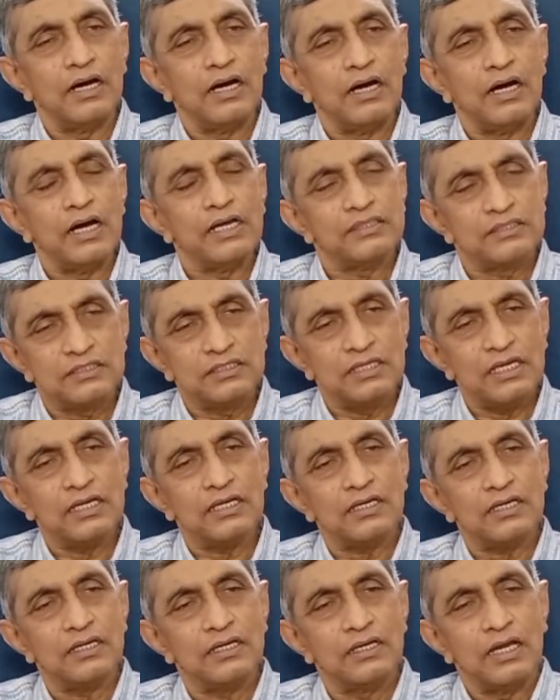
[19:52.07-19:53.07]
I
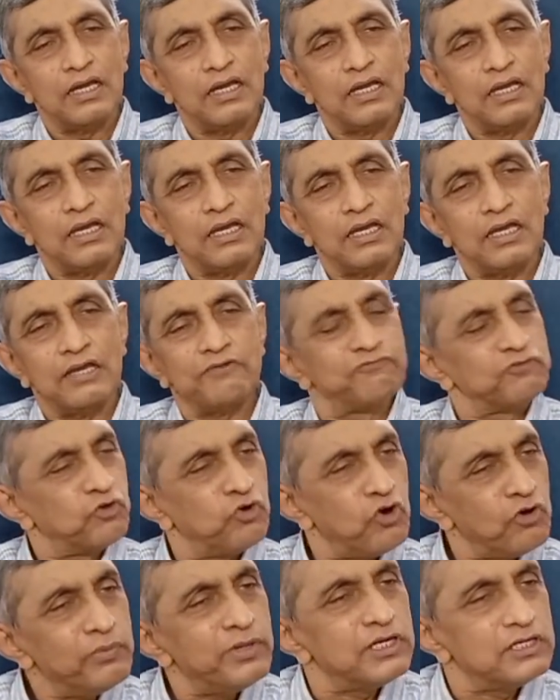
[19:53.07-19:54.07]
think if
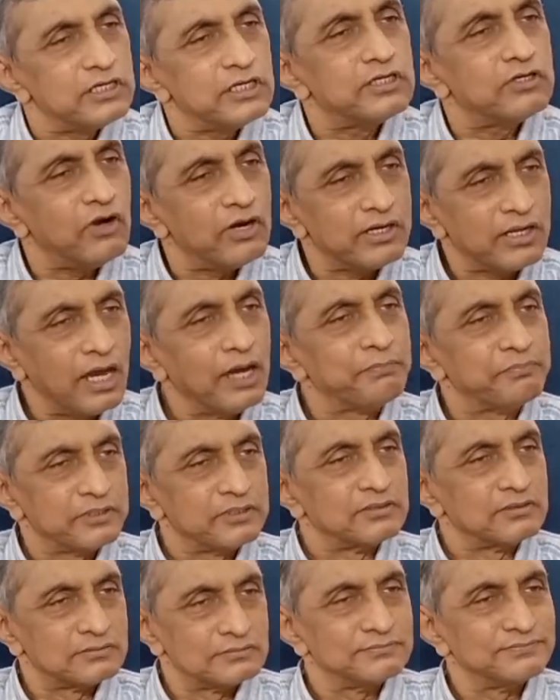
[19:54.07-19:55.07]
COVID did not
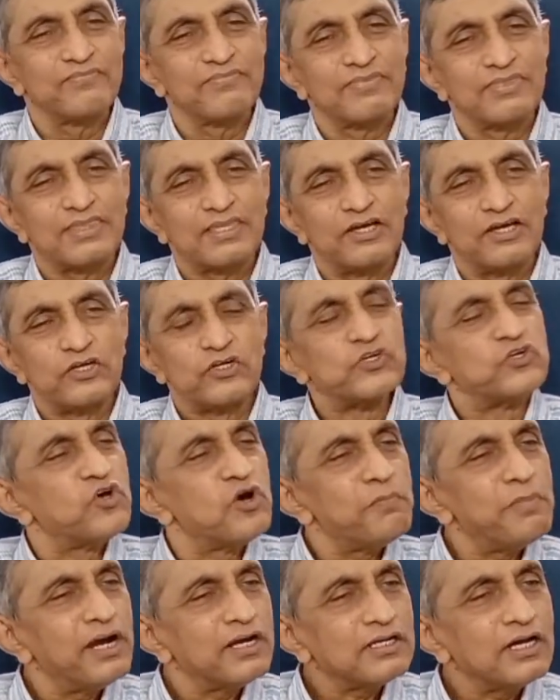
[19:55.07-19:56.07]
happen, no
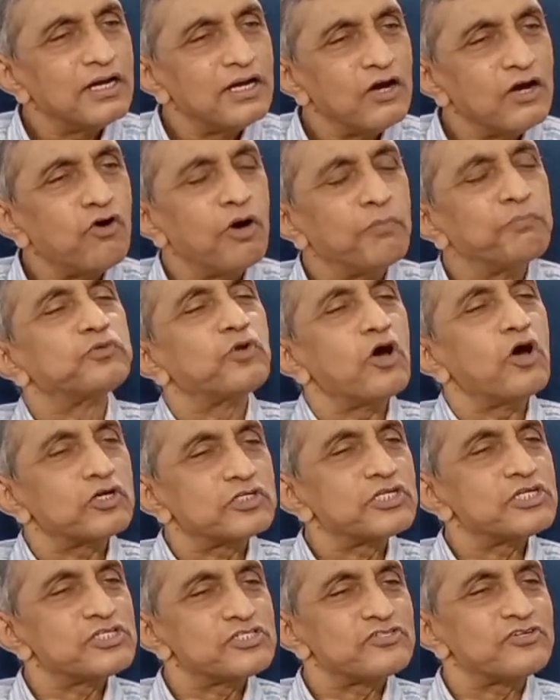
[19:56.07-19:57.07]
matter how
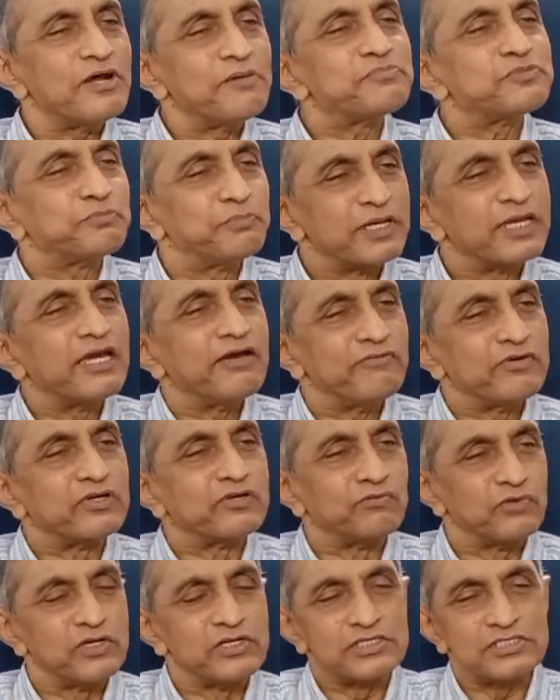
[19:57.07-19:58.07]
obnoxious Trump's behavior
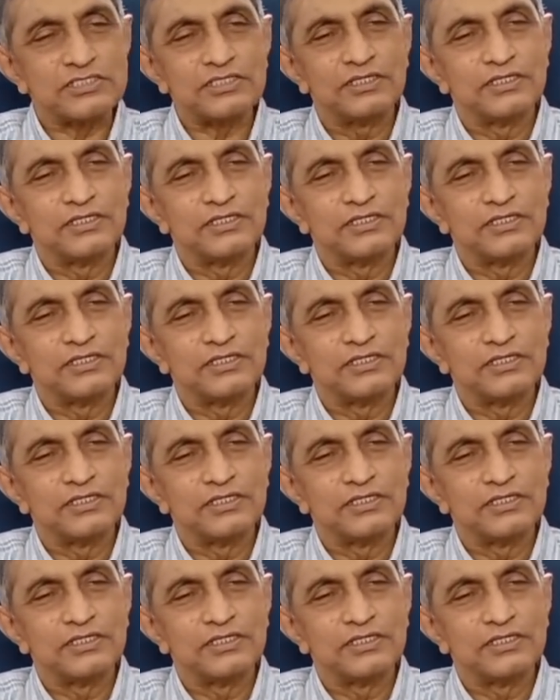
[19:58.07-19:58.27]
was,